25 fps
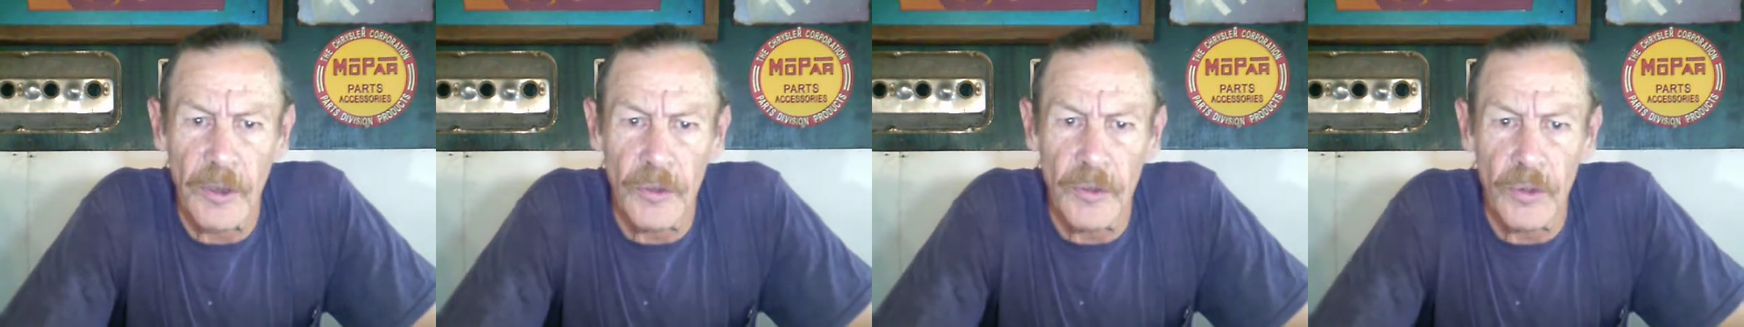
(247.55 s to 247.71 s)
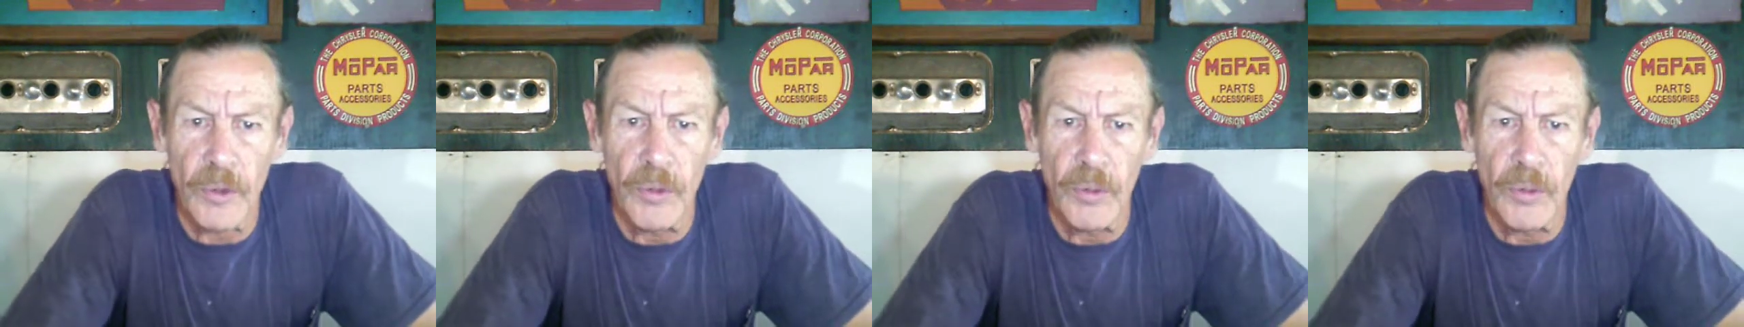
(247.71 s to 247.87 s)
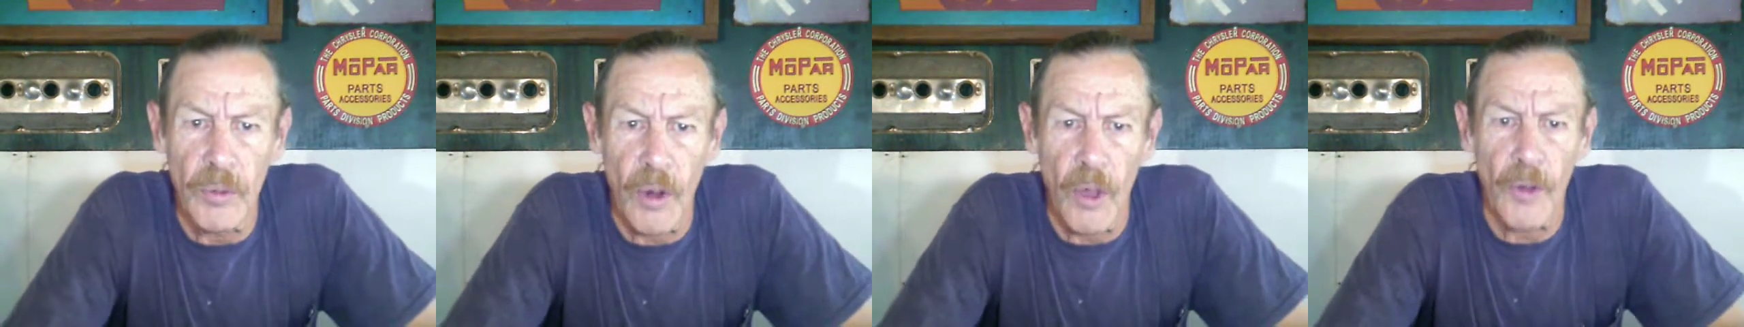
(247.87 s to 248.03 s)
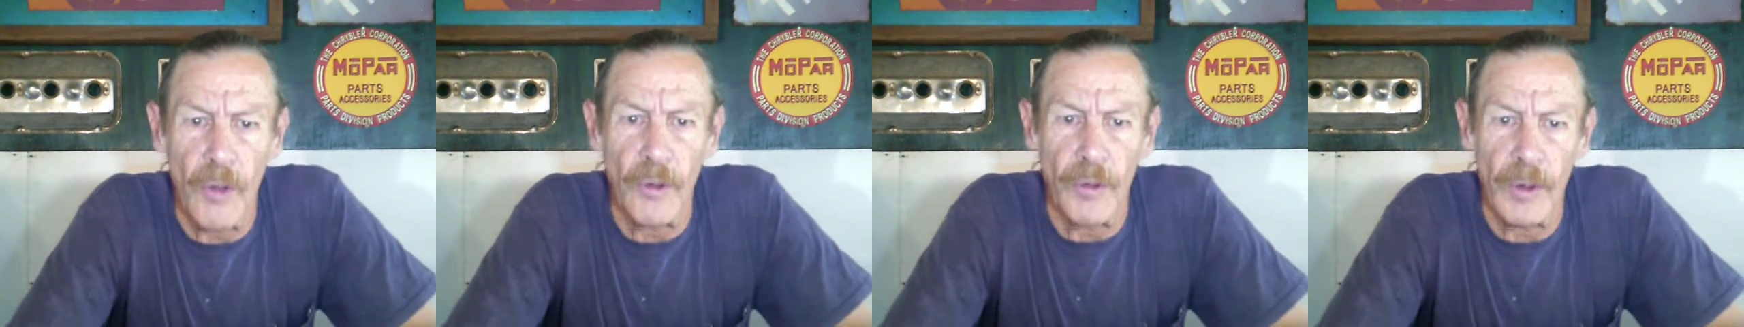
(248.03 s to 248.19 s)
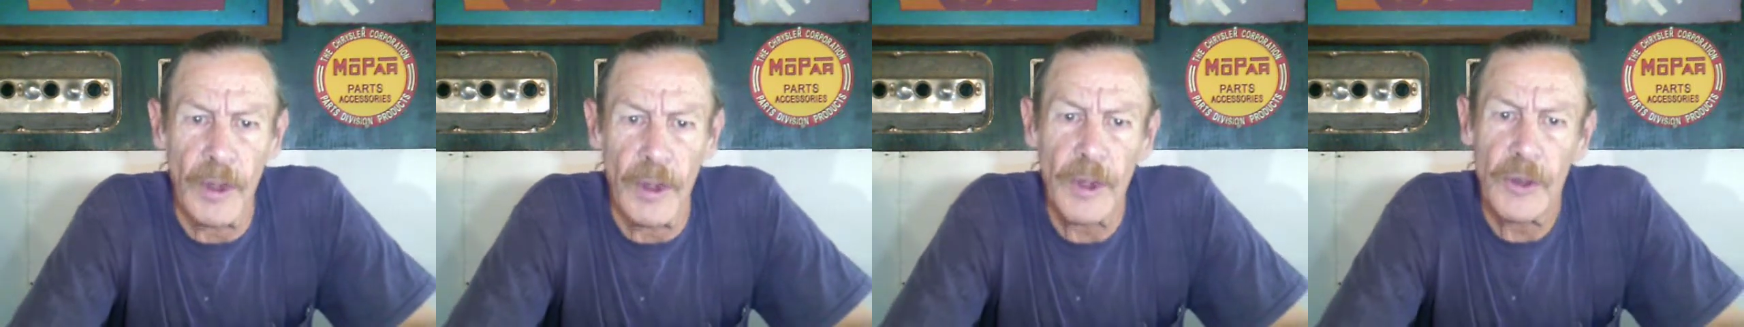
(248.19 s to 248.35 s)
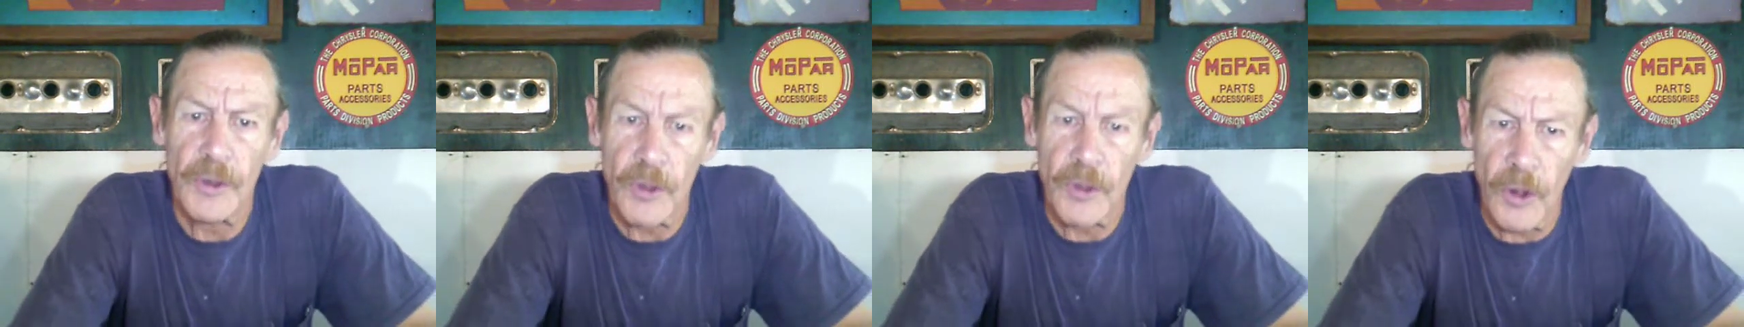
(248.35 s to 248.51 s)
true
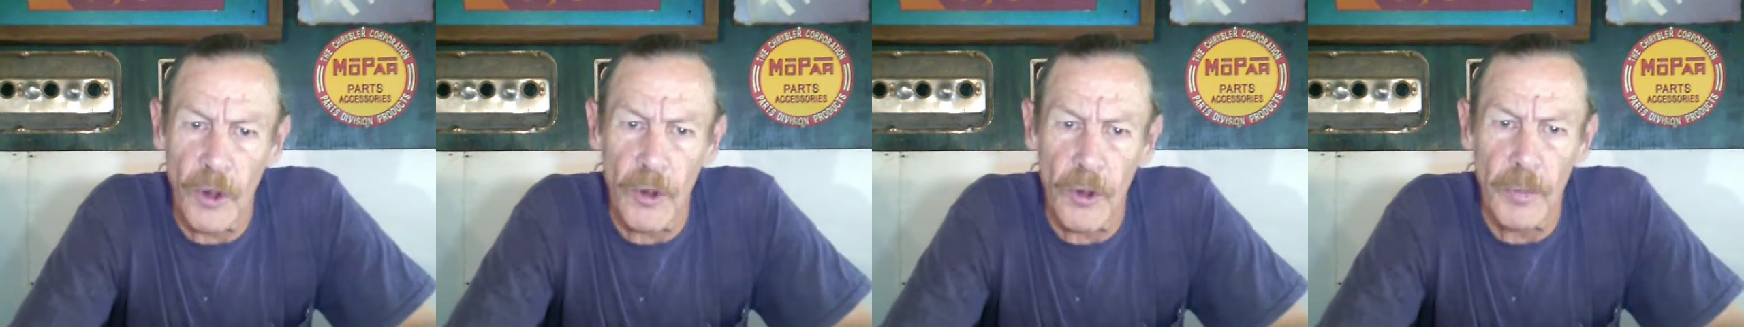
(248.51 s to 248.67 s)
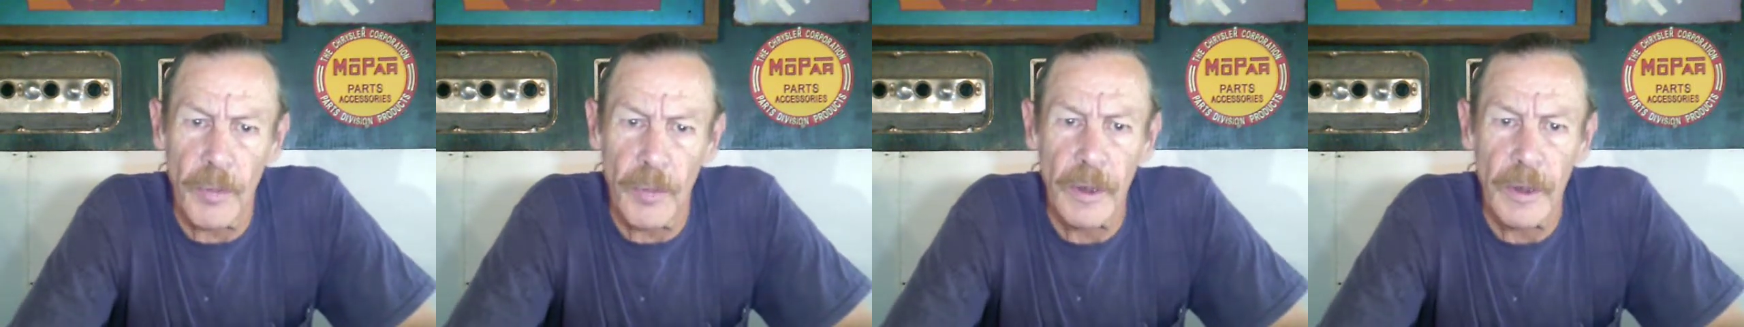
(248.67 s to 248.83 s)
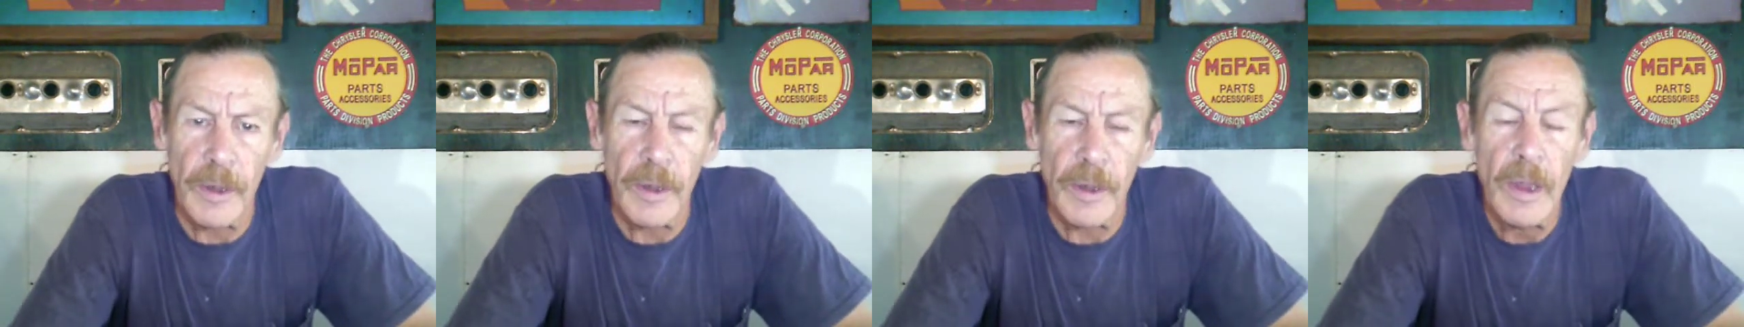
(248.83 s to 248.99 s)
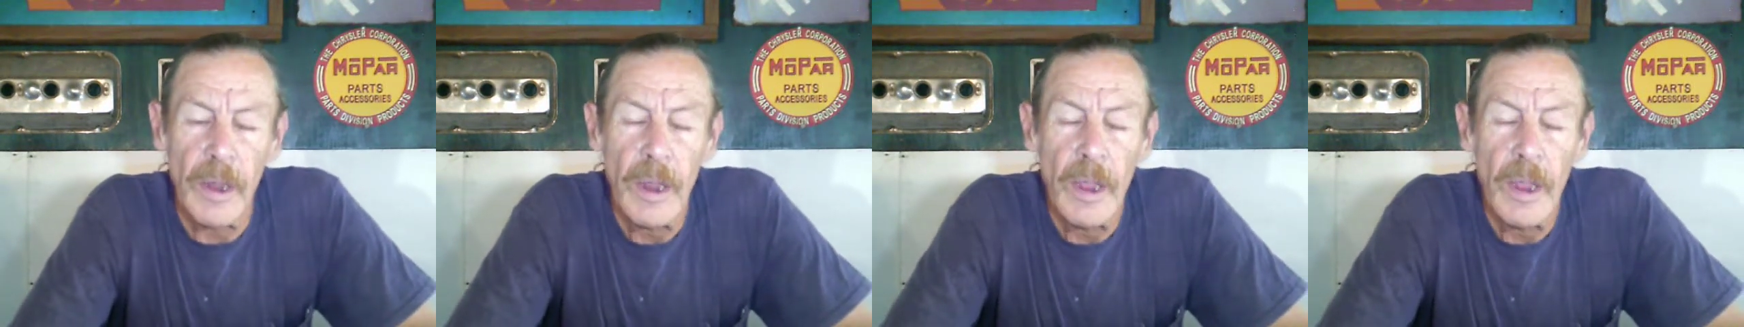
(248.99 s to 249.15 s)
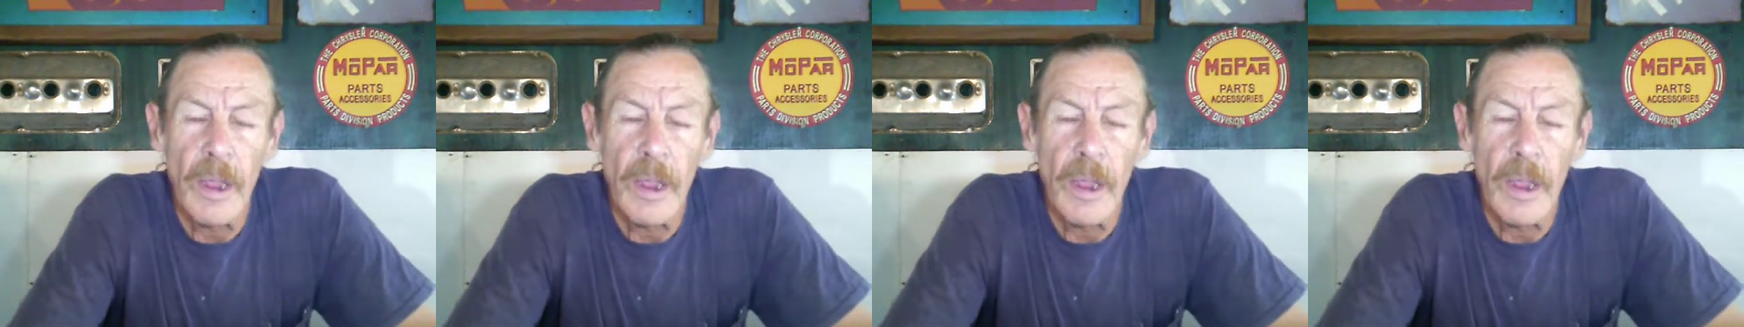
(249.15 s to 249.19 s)
rotary turbine.